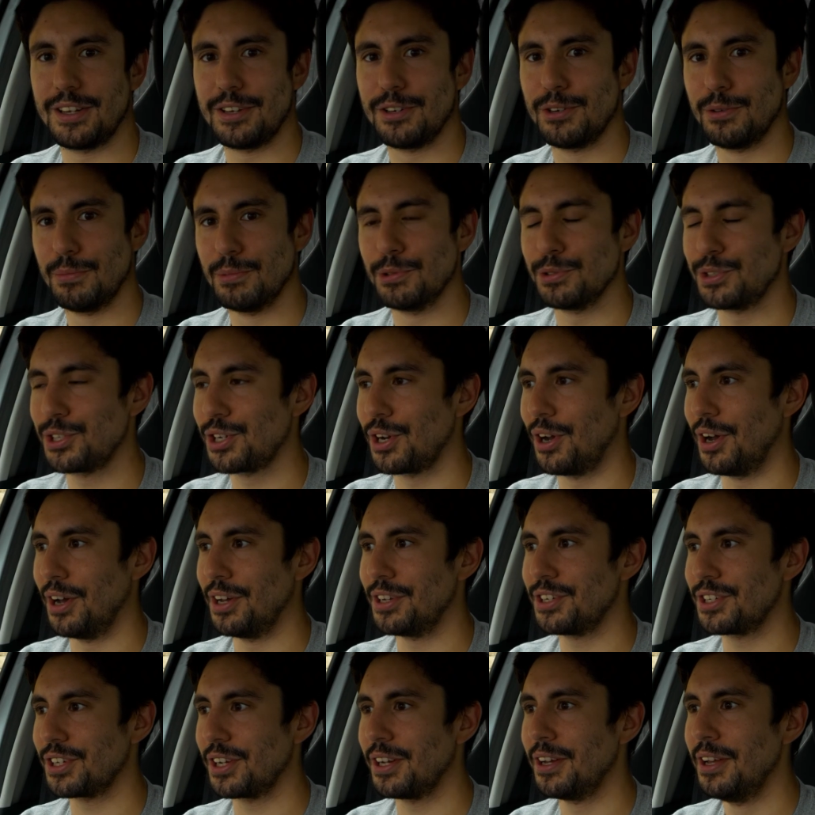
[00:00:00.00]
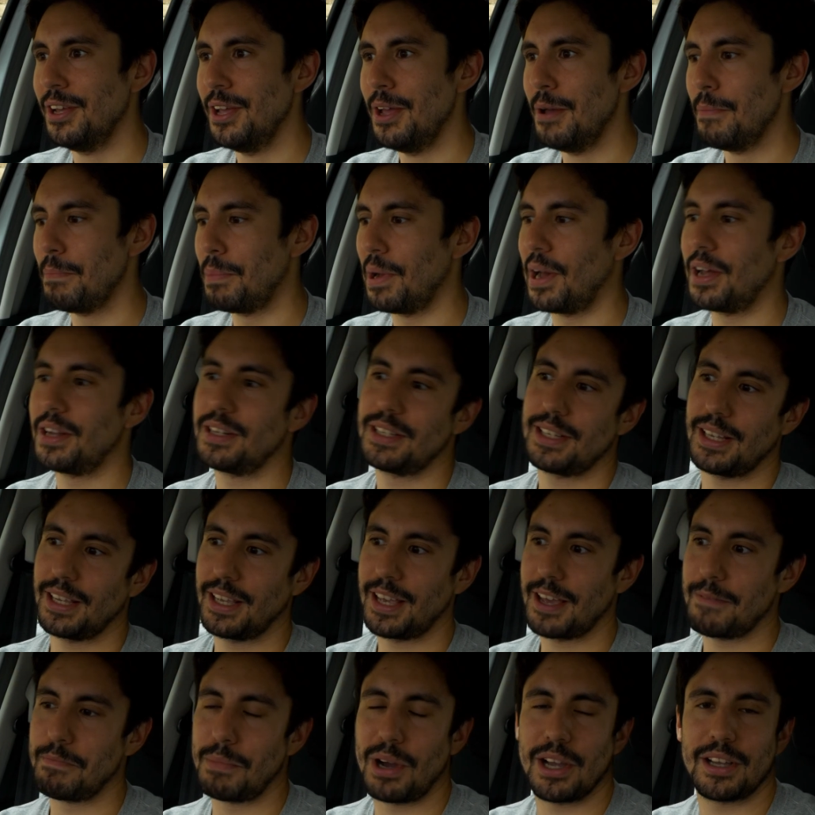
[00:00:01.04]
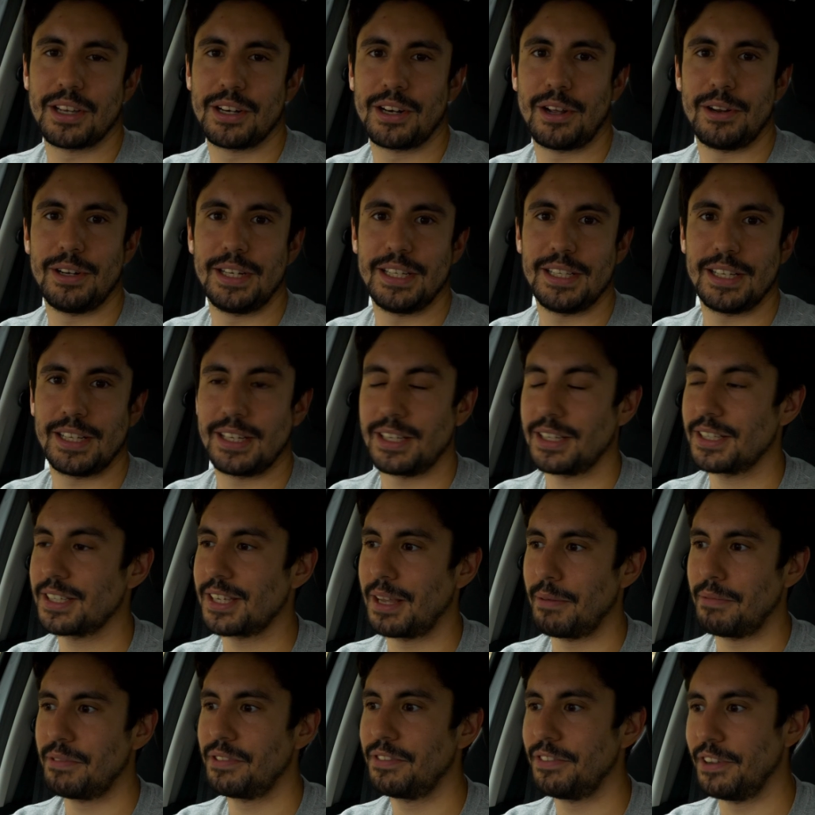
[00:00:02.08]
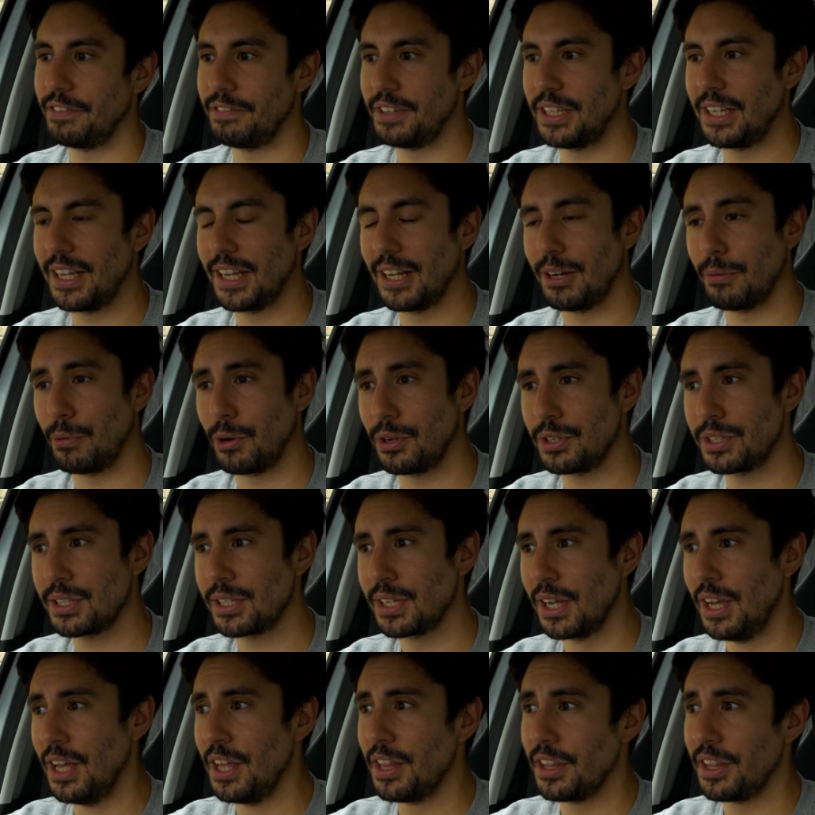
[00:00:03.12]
a normal charger, but again, mine can only accept 50 kilowatts.